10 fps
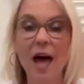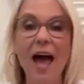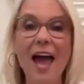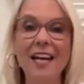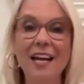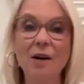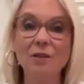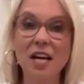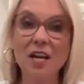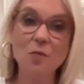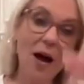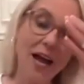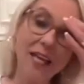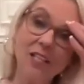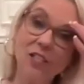And I'll tell you why
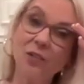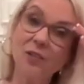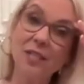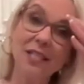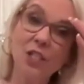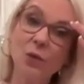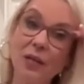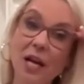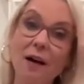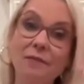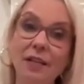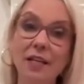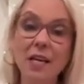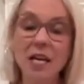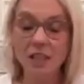it turns it into an oven.
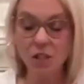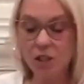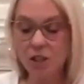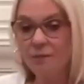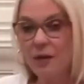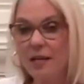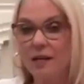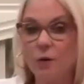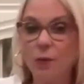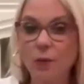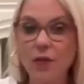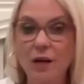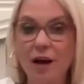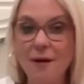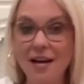Instead of being a grill,
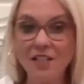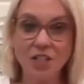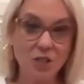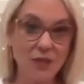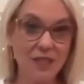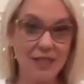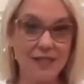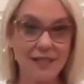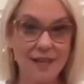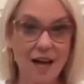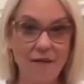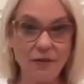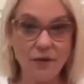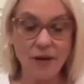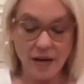I'm actually using this as an oven
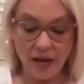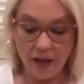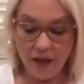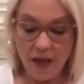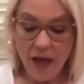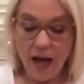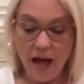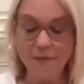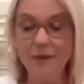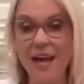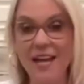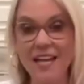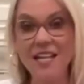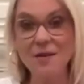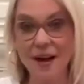right now um,
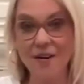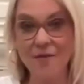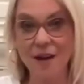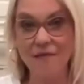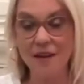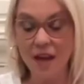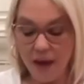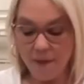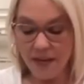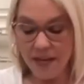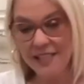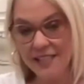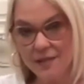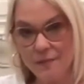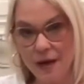in the microwave. And because
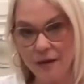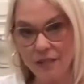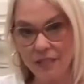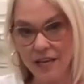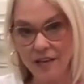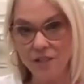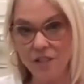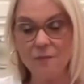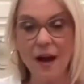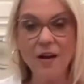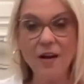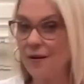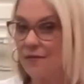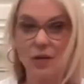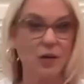it's metal containers, the
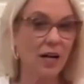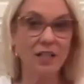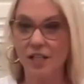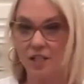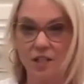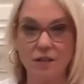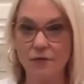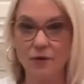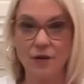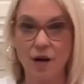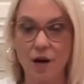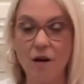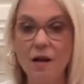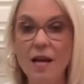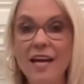microwaves are not touching the food at
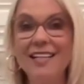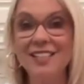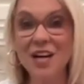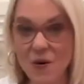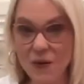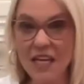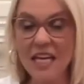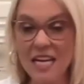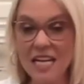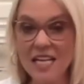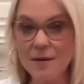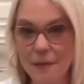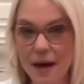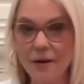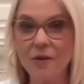all. It's only heating the
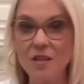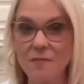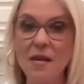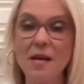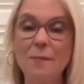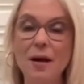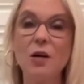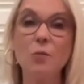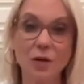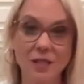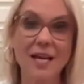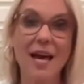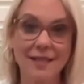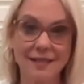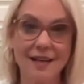metal, and the metal works
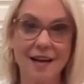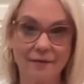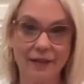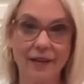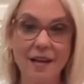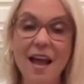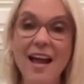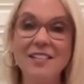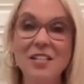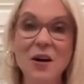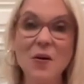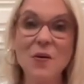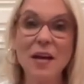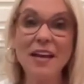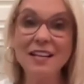as an oven. And so
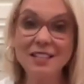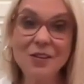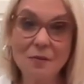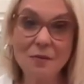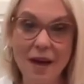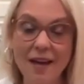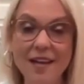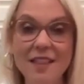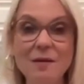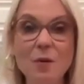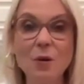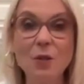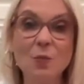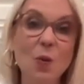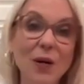it's going to make the most
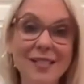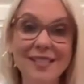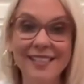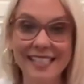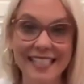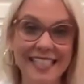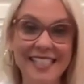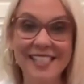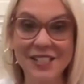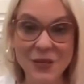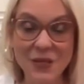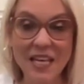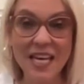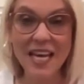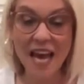moist and delicious
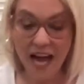cookie.